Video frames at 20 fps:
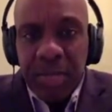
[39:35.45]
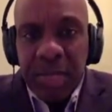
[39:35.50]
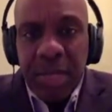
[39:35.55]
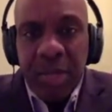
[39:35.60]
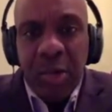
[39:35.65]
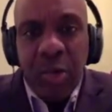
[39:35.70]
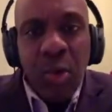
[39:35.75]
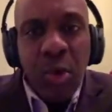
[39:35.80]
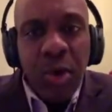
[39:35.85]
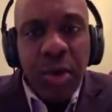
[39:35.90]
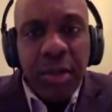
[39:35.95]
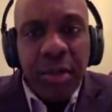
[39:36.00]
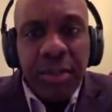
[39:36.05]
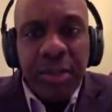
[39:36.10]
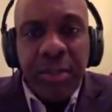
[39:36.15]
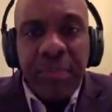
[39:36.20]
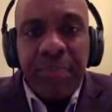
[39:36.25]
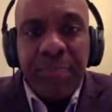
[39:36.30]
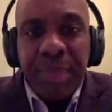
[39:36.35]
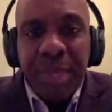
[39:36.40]
in order
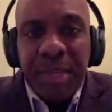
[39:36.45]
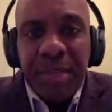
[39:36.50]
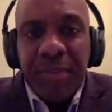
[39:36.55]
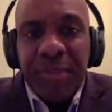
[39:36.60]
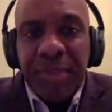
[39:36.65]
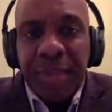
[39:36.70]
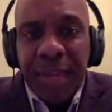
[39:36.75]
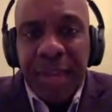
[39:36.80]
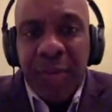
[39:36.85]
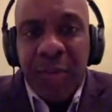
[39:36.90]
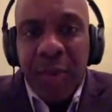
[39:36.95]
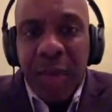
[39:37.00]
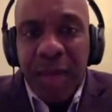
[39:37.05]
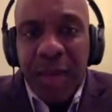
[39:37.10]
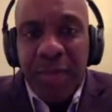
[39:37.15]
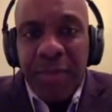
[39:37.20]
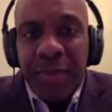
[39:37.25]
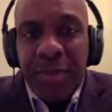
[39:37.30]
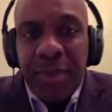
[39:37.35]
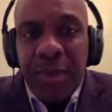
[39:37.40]
to build their
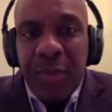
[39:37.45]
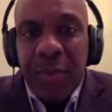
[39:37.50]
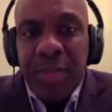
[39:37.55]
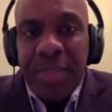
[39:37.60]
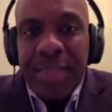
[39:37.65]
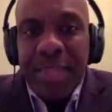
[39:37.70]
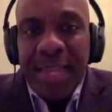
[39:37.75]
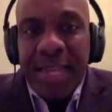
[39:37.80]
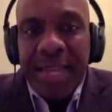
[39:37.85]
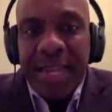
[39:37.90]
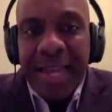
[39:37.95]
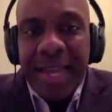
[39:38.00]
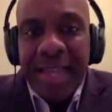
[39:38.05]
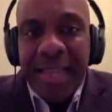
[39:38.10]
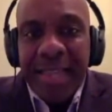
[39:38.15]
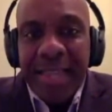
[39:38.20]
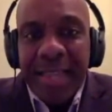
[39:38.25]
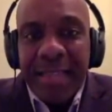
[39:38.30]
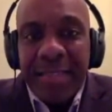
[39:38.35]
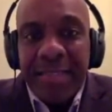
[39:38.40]
wealth with that
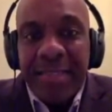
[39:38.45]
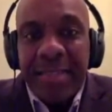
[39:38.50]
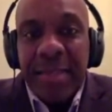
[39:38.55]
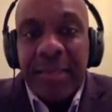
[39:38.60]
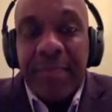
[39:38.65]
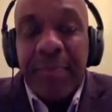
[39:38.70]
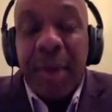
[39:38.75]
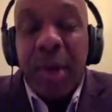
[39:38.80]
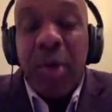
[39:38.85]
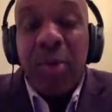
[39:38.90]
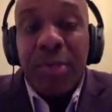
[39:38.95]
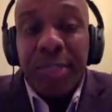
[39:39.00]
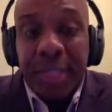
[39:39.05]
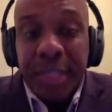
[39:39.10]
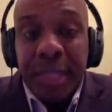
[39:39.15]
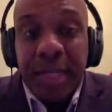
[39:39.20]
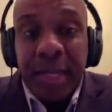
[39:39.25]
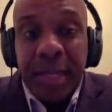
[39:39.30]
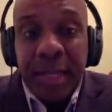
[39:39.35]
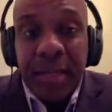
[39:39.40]
land that
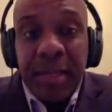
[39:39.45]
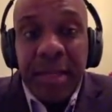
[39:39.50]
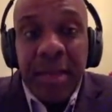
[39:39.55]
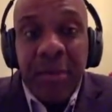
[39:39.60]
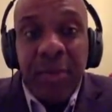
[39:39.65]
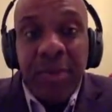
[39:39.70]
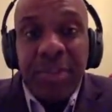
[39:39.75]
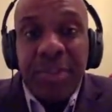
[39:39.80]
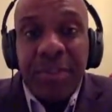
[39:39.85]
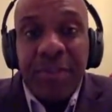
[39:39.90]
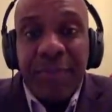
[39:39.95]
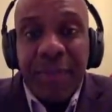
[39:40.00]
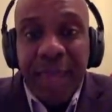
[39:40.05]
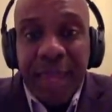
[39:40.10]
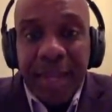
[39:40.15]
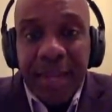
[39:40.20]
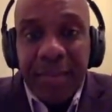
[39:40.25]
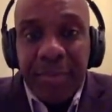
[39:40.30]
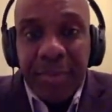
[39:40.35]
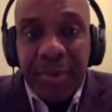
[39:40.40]
supposedly was
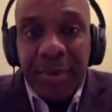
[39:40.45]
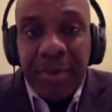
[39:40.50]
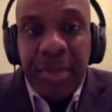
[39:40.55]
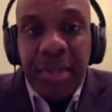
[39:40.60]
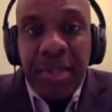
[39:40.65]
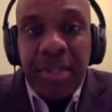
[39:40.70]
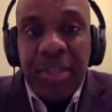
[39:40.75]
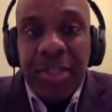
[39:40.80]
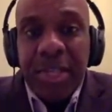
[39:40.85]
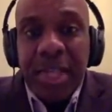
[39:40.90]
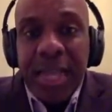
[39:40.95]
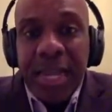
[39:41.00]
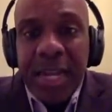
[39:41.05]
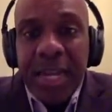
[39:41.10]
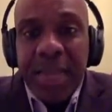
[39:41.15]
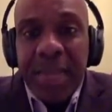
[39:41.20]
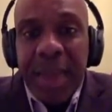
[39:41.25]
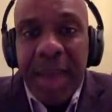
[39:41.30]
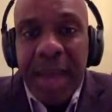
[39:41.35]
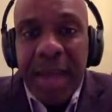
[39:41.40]
available to
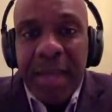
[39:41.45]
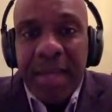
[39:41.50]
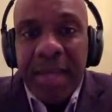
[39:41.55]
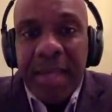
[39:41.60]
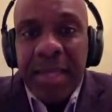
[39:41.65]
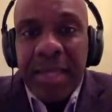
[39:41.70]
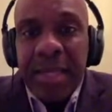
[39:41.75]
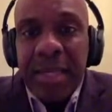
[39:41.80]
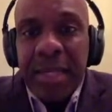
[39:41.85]
anybody